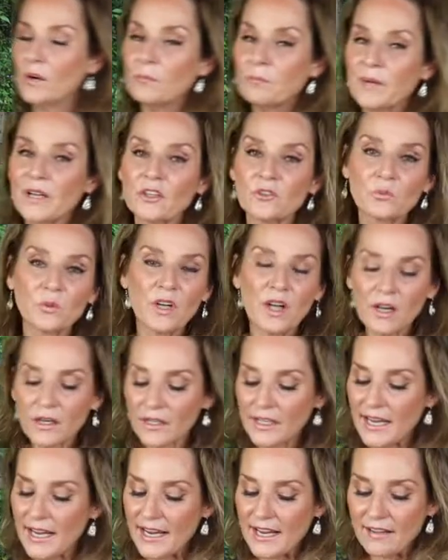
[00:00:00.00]
because we're not
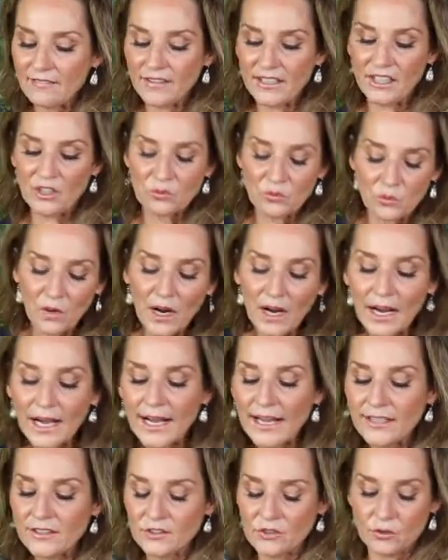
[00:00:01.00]
going to have any
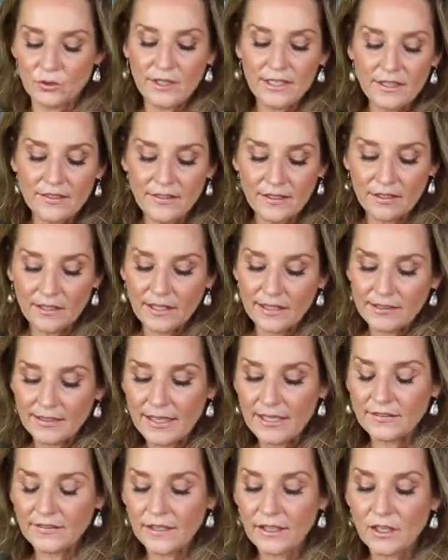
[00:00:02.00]
rice or anything like
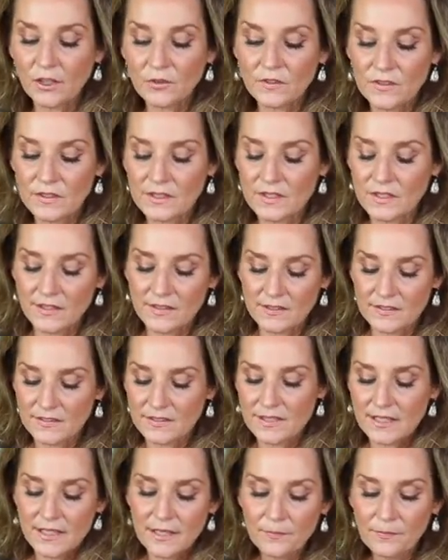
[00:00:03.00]
that goes into this
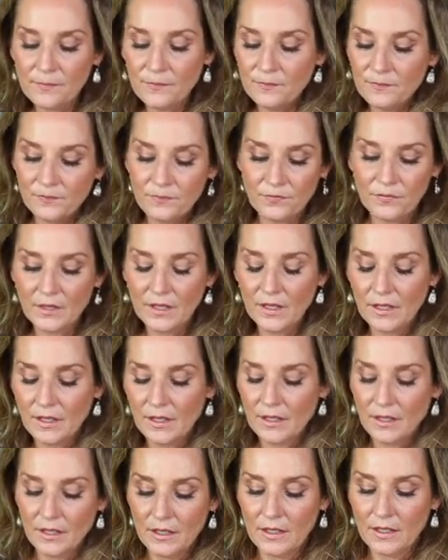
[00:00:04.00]
dip.
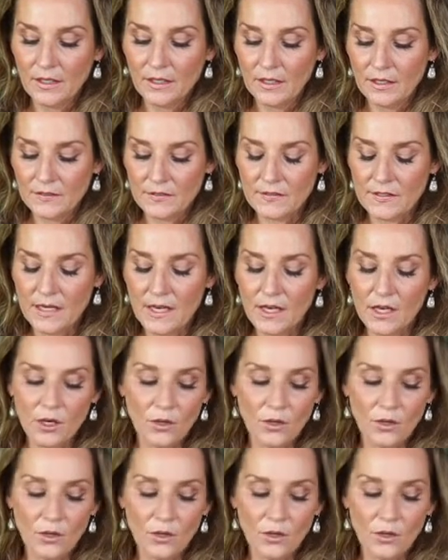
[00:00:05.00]
So